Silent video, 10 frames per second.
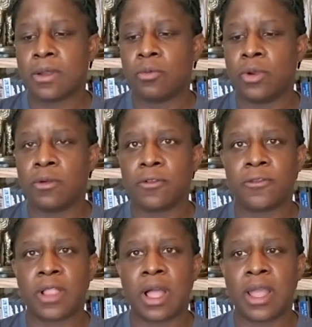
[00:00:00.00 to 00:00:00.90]
we were
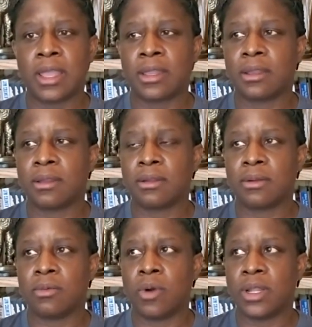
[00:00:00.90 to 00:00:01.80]
flying
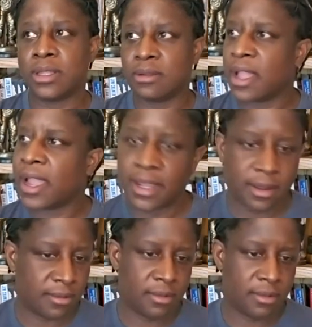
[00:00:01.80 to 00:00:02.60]
one night